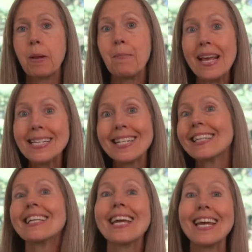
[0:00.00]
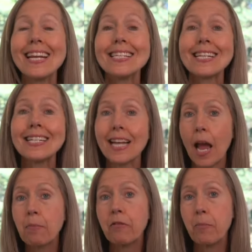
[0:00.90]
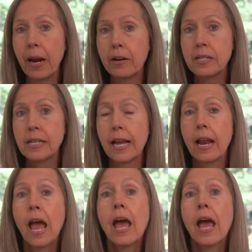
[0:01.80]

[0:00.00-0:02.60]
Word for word: but basically it is a type of parasite.